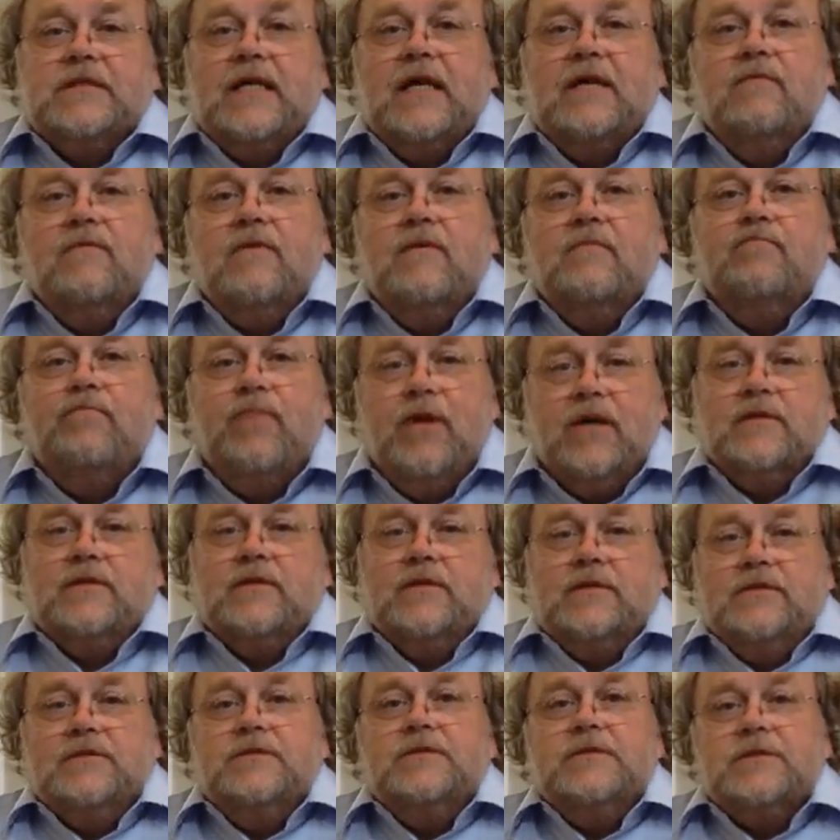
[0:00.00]
They were
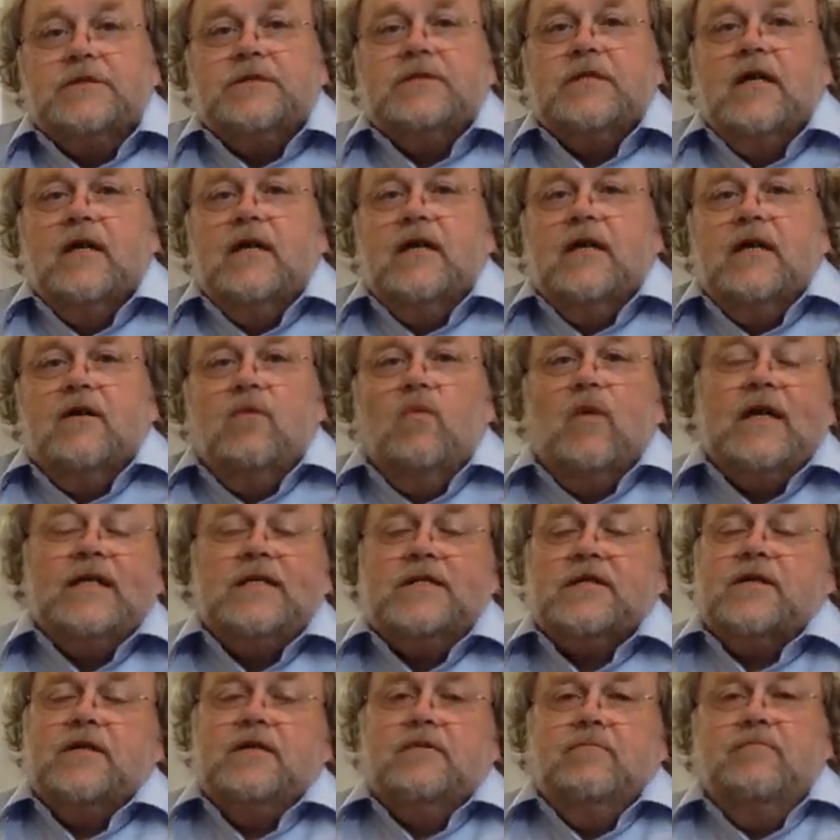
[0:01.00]
buttons,
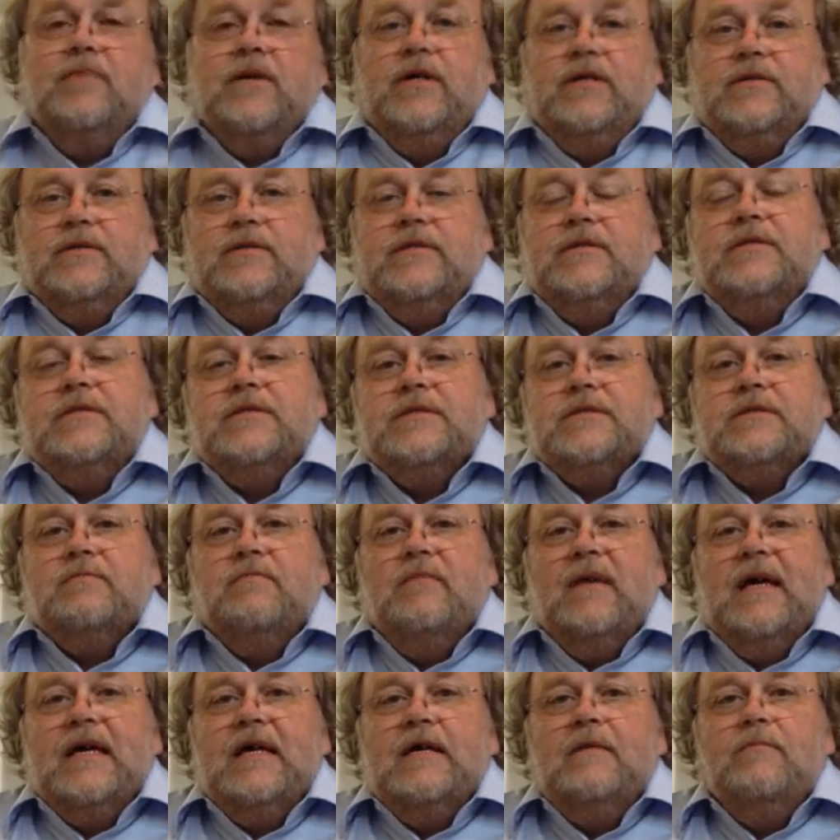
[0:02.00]
waistcoat buttons,
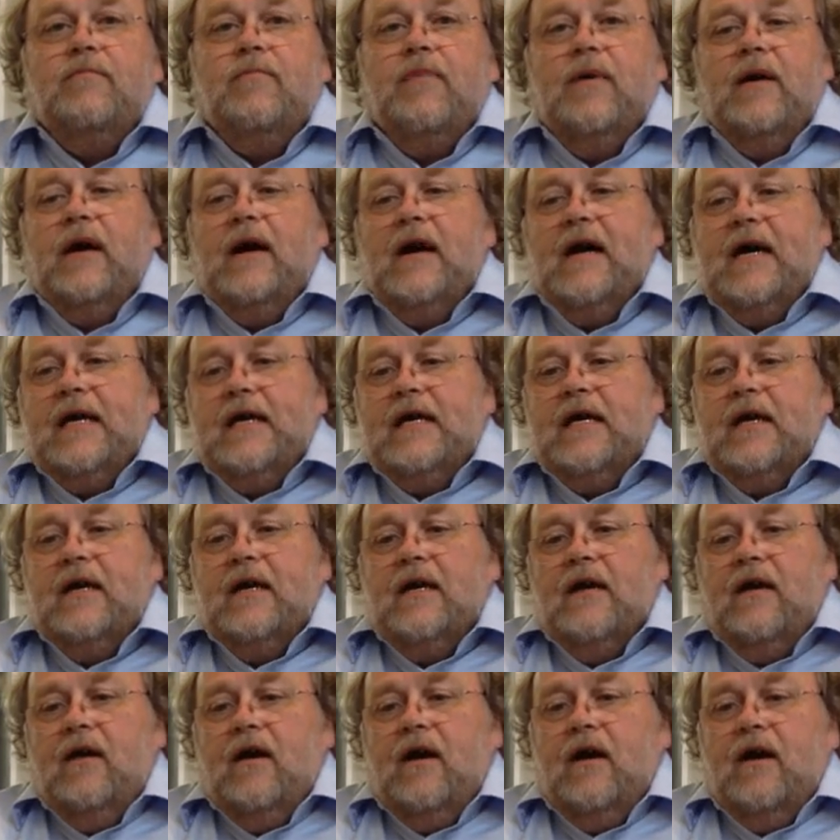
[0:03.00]
made by
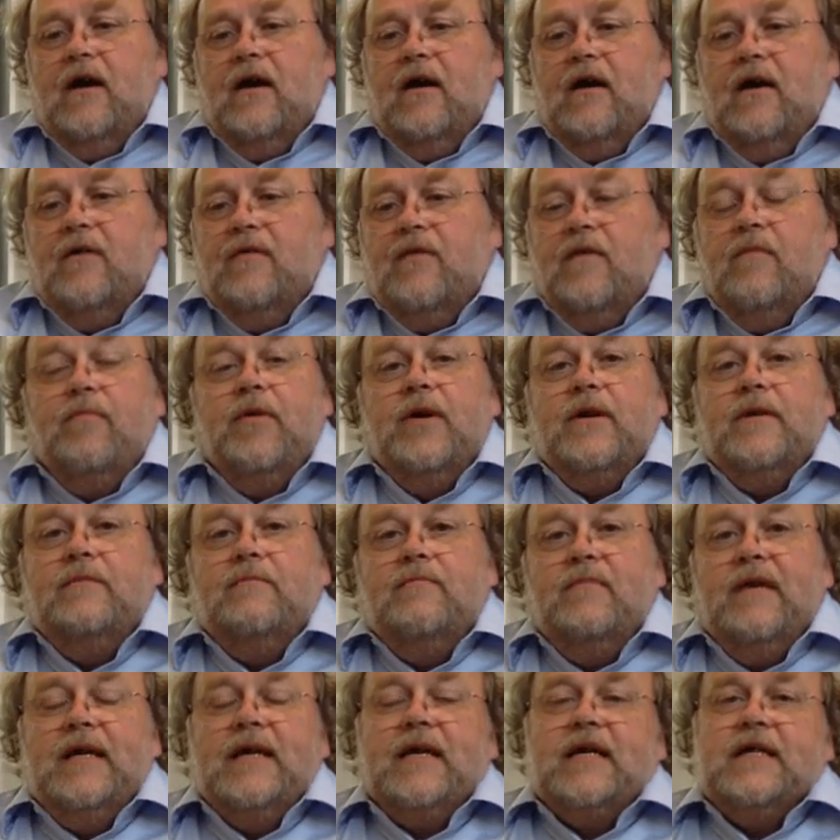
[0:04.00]
the
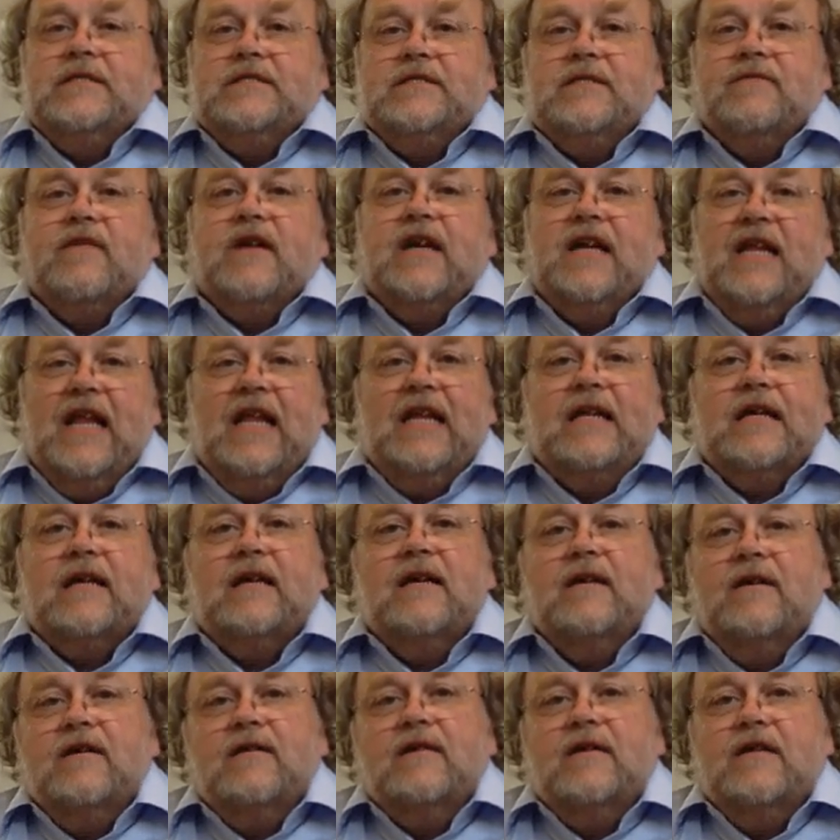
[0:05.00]
button makers of
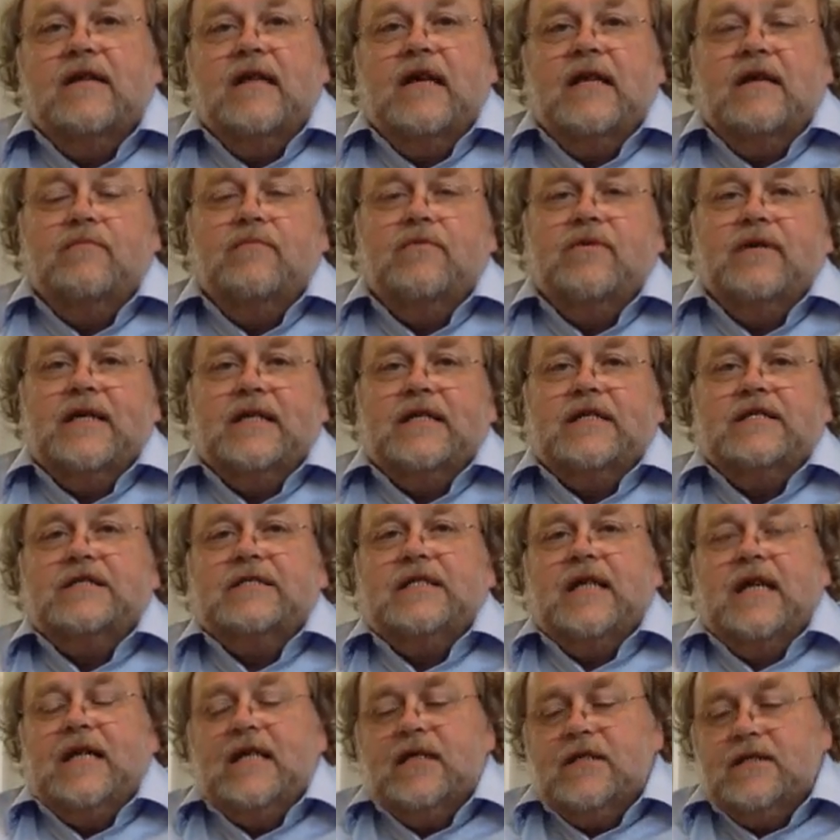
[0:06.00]
Connecticut and neighbouring
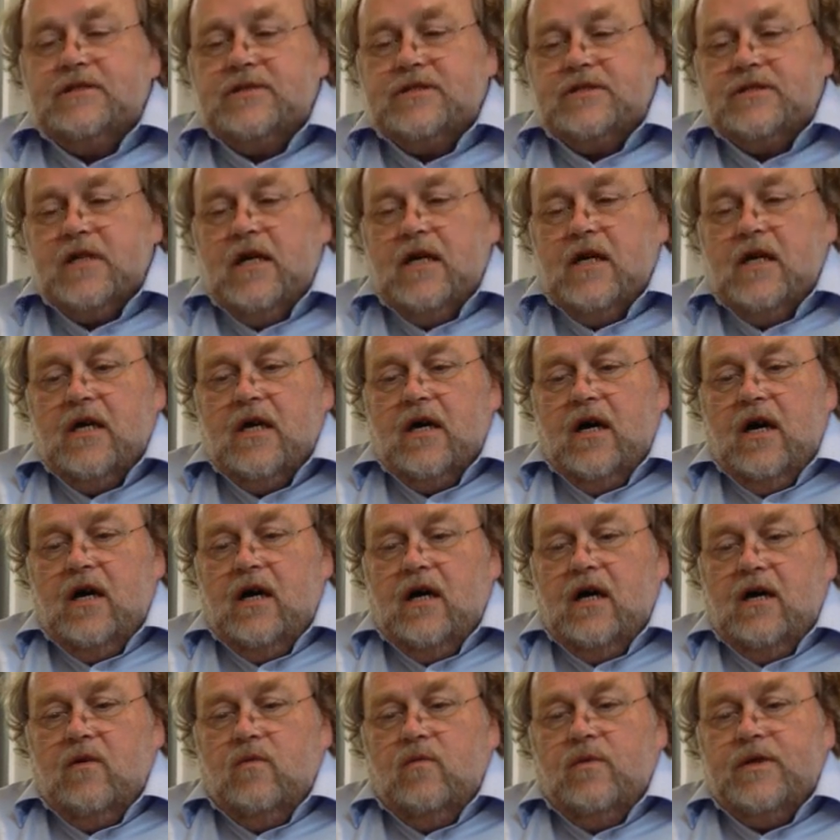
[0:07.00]
states,
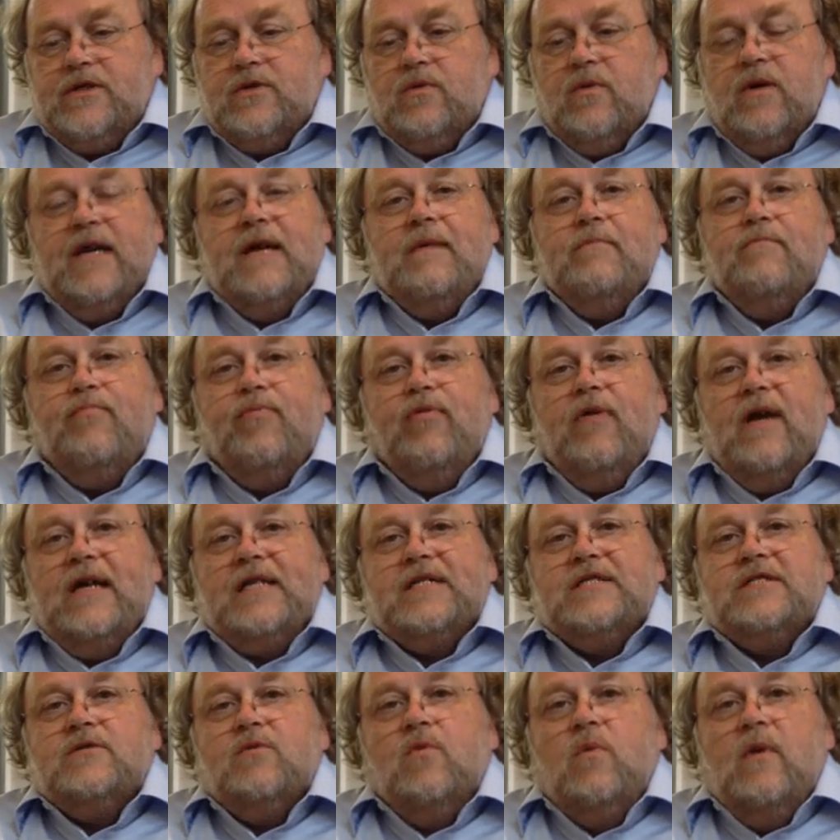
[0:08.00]
which were
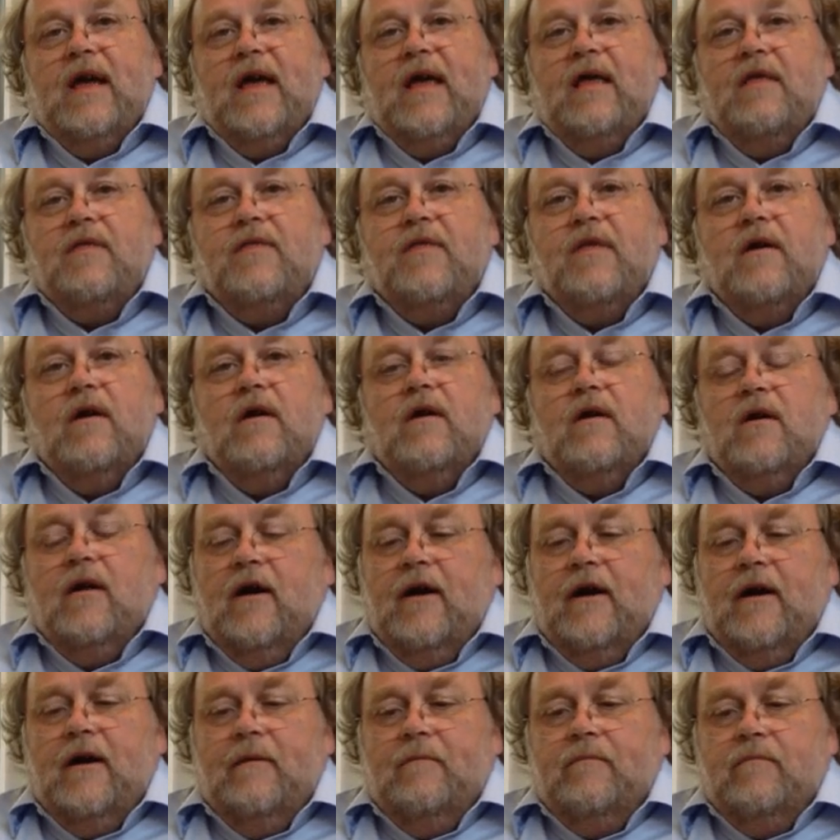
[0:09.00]
impressed with
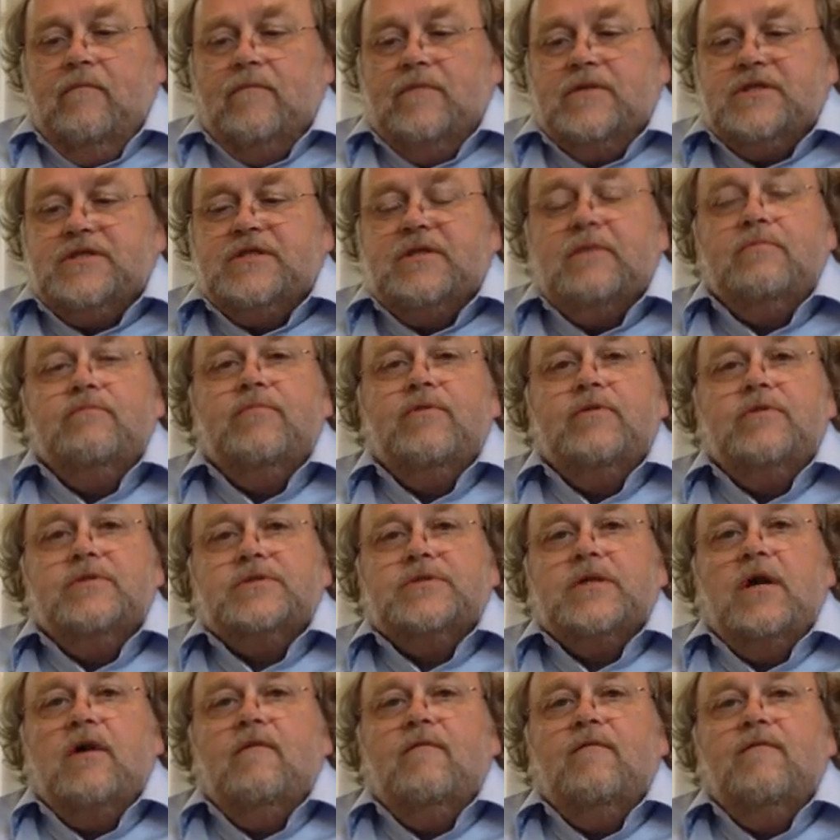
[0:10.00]

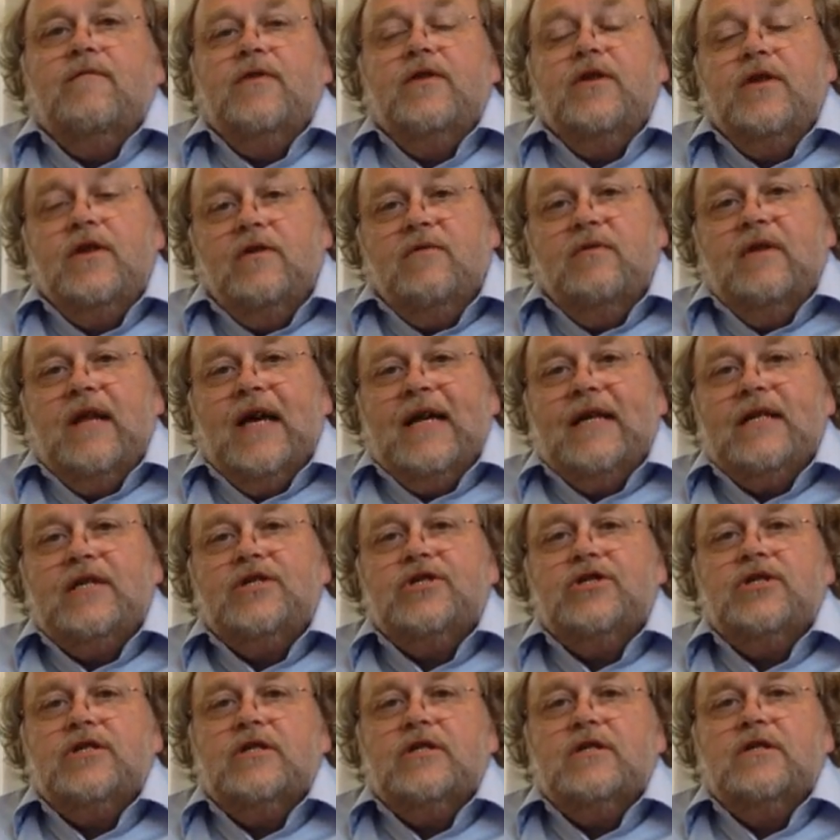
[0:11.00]
symbols of the new
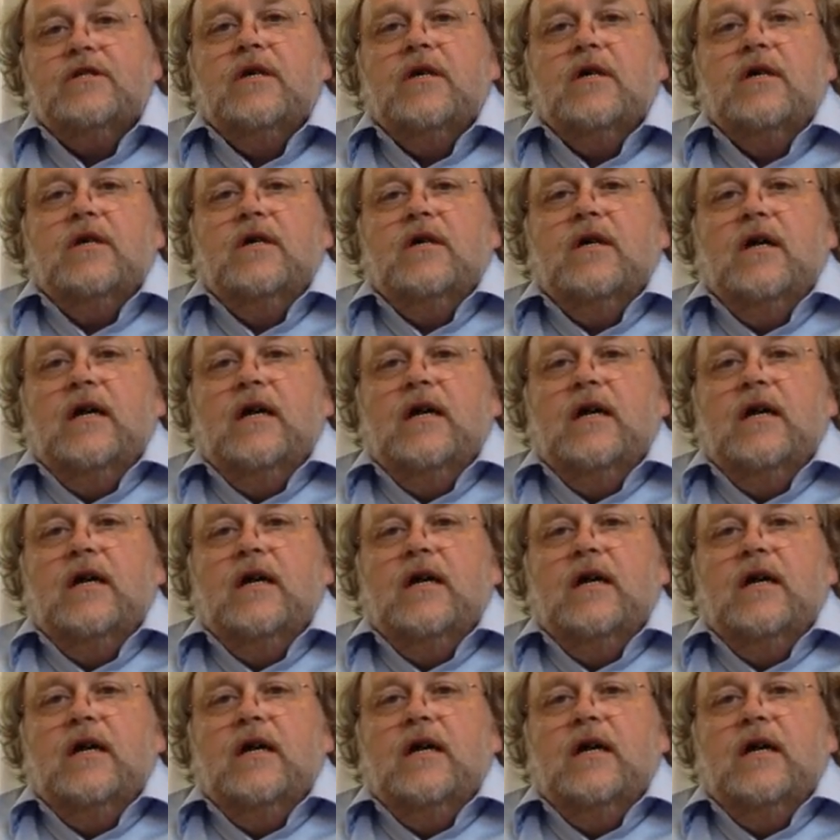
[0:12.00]
nation